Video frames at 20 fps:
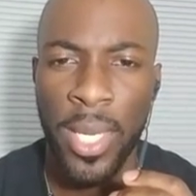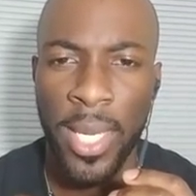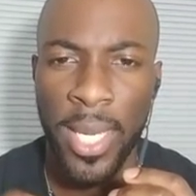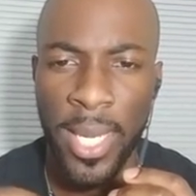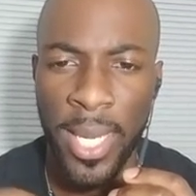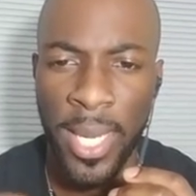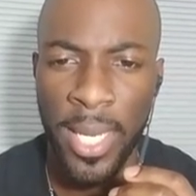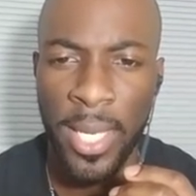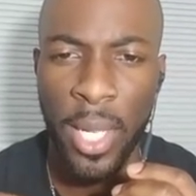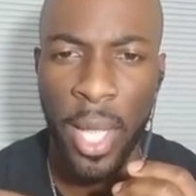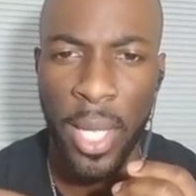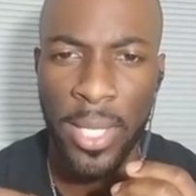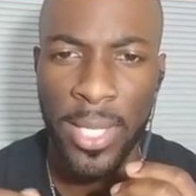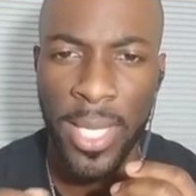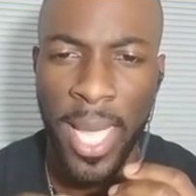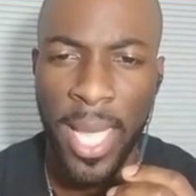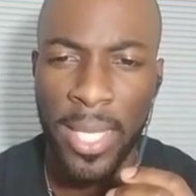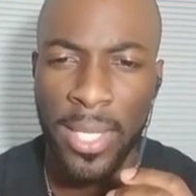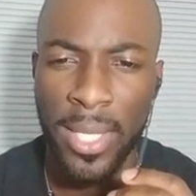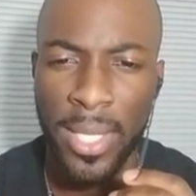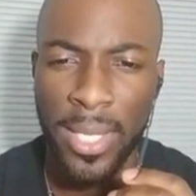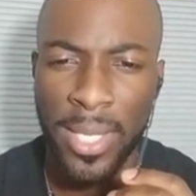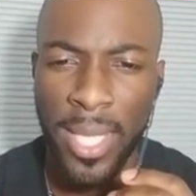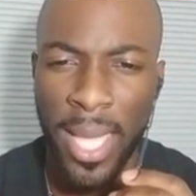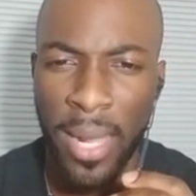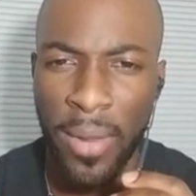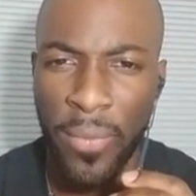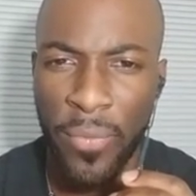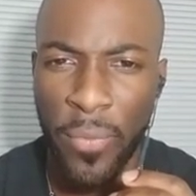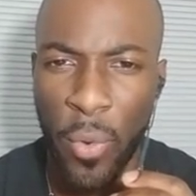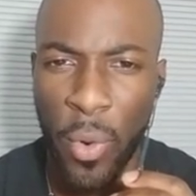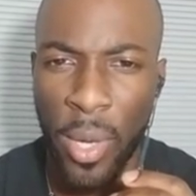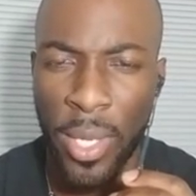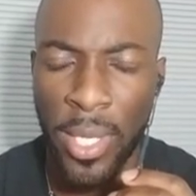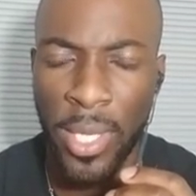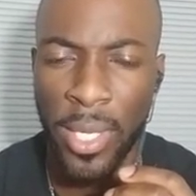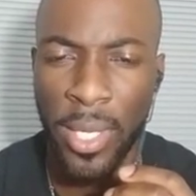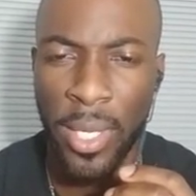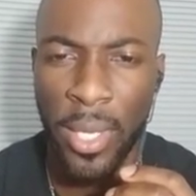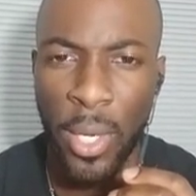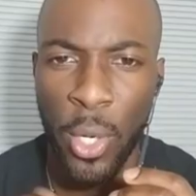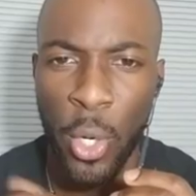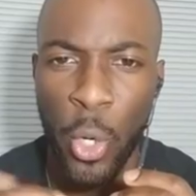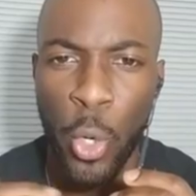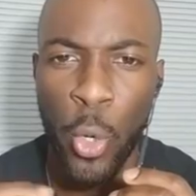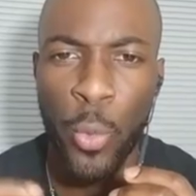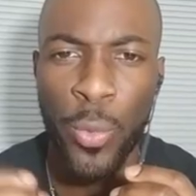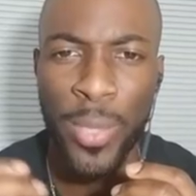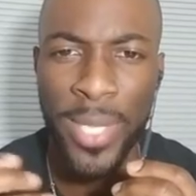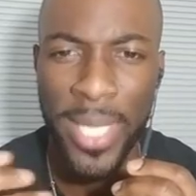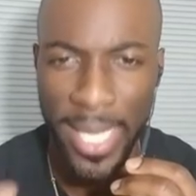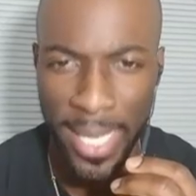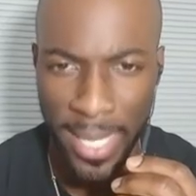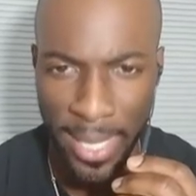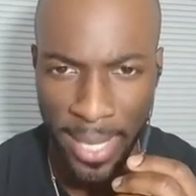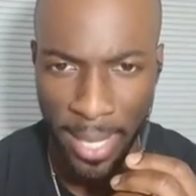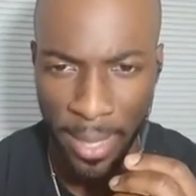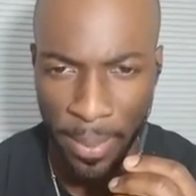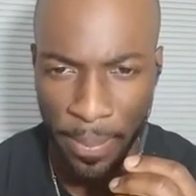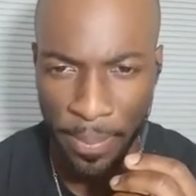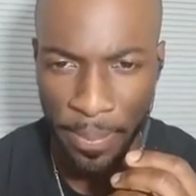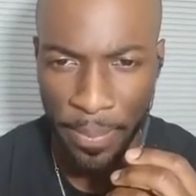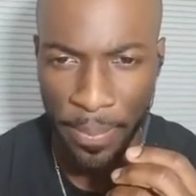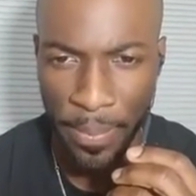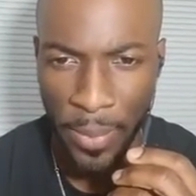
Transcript: in Los Angeles, California who need them.